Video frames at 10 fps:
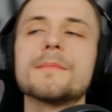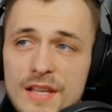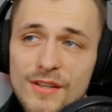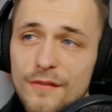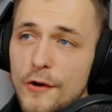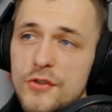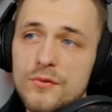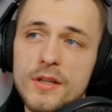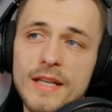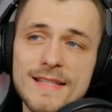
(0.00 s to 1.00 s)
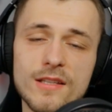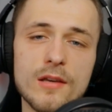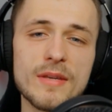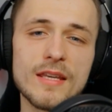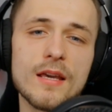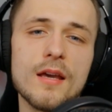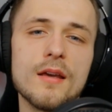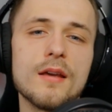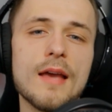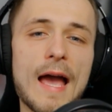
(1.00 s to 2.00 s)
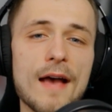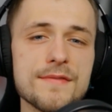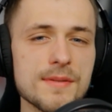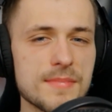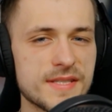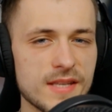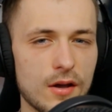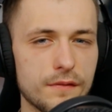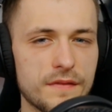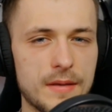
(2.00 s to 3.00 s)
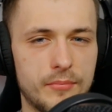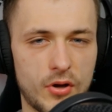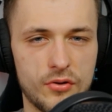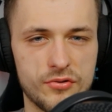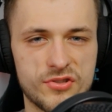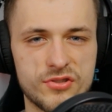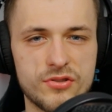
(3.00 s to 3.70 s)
So the first one is going to be, have some self-imposed